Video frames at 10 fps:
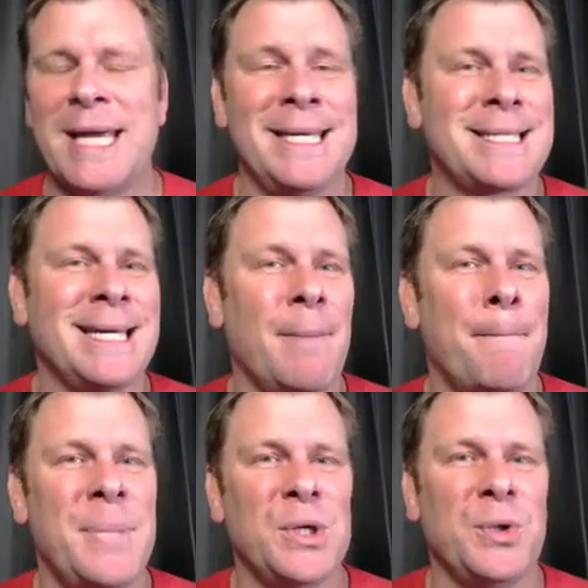and it's going to
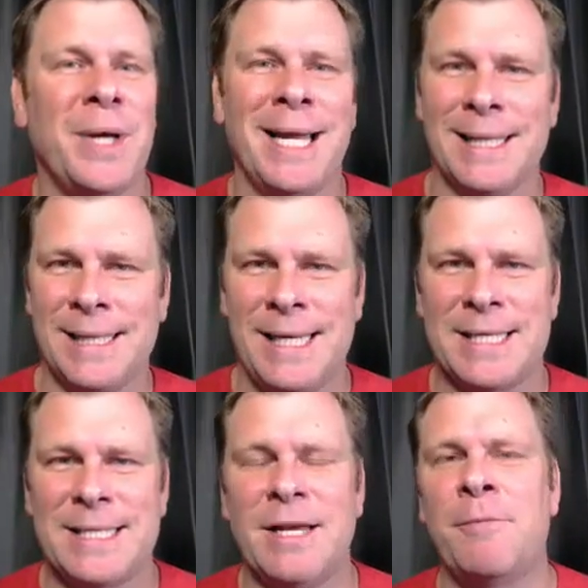build a
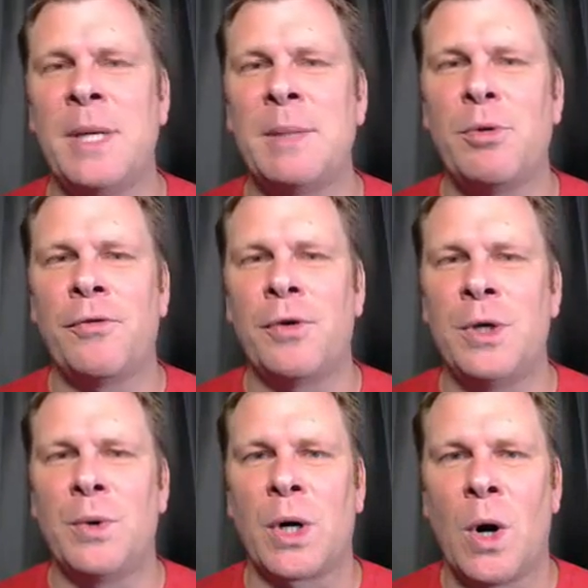list of people for
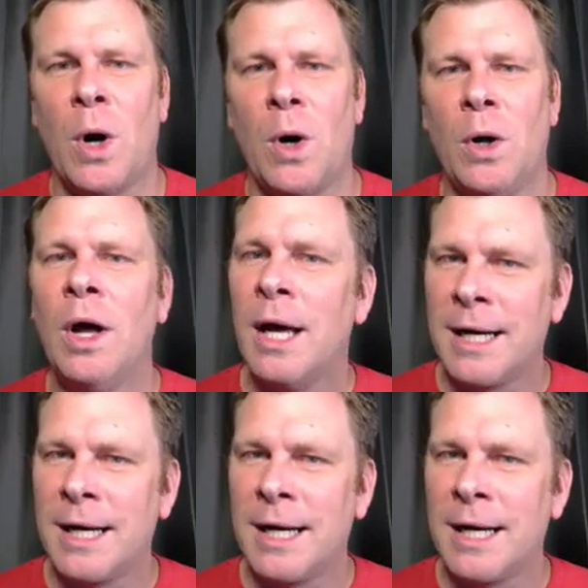you to call,